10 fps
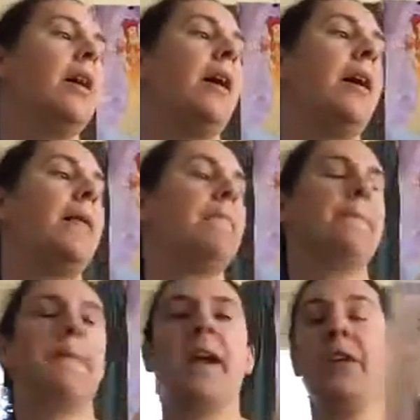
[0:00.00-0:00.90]

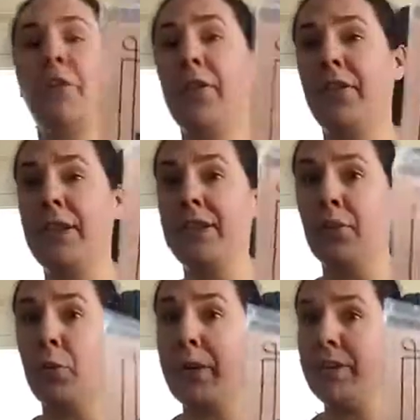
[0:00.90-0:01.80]
I heard that these
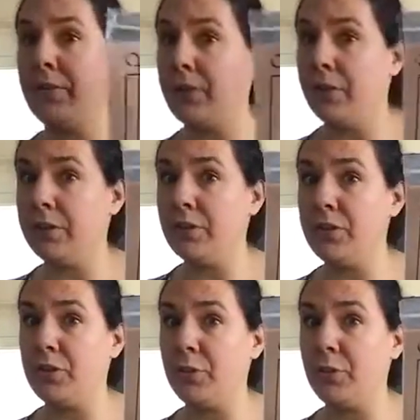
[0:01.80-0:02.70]
are quite difficult
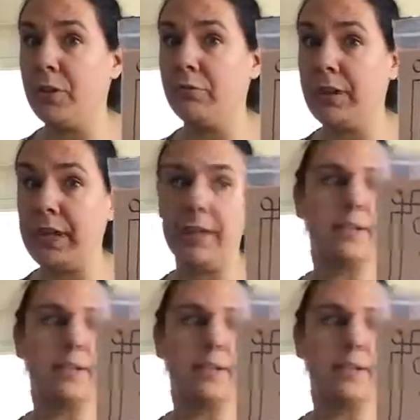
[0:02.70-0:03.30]
to read,